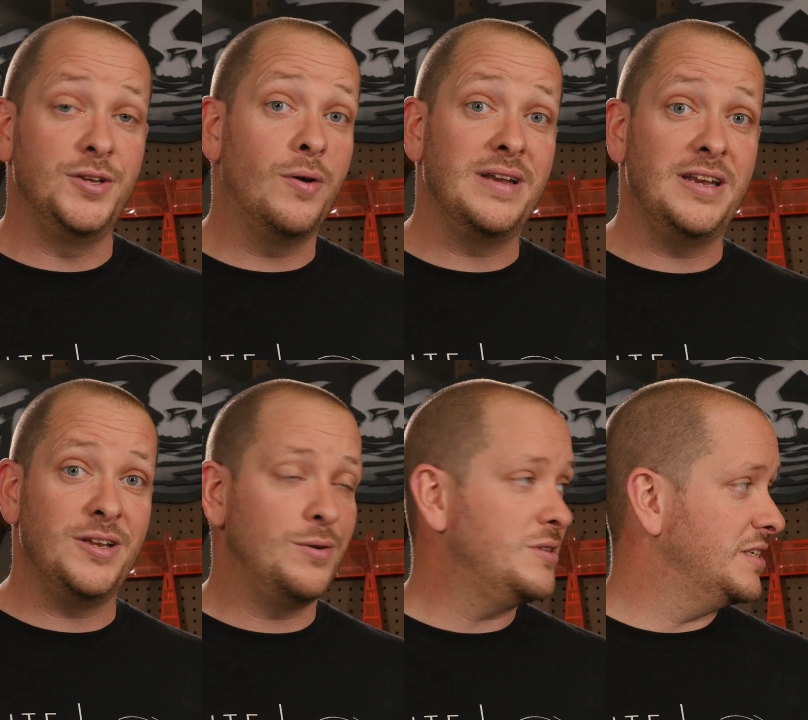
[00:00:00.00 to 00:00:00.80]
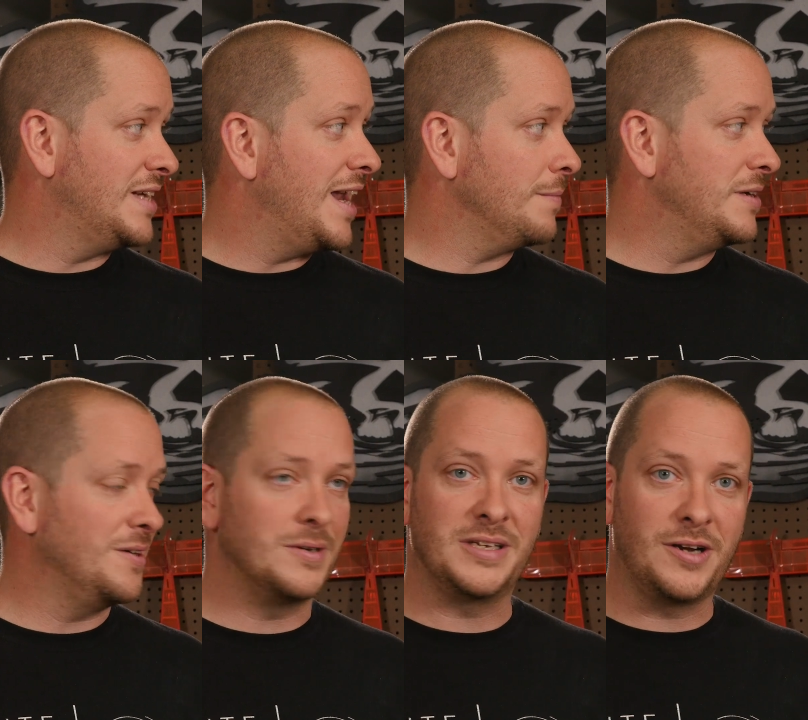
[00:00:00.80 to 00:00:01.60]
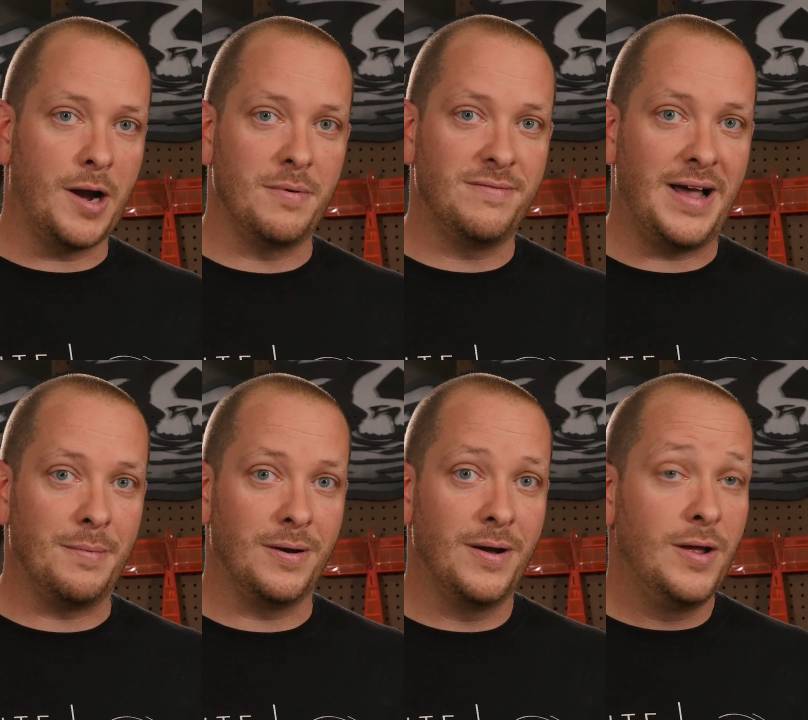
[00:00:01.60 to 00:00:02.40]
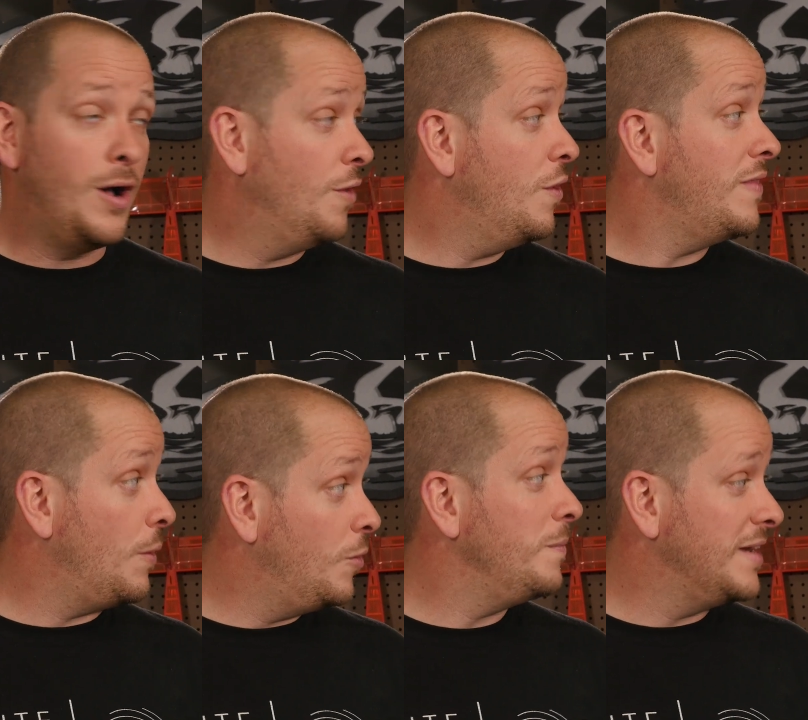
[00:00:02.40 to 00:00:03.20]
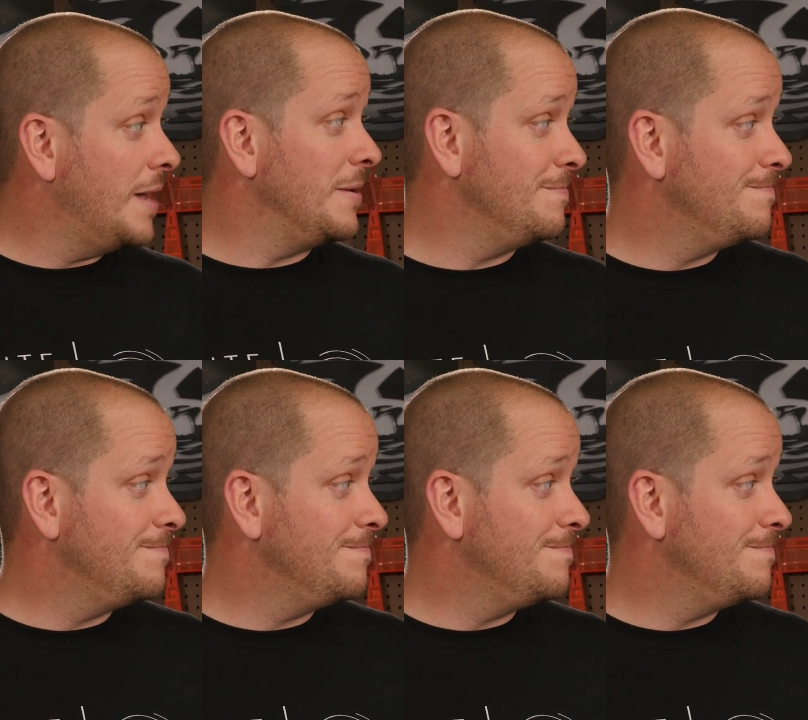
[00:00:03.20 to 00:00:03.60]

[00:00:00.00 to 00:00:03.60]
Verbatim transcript: You don't need to use exotic materials like carbon fiber, although that will be coming.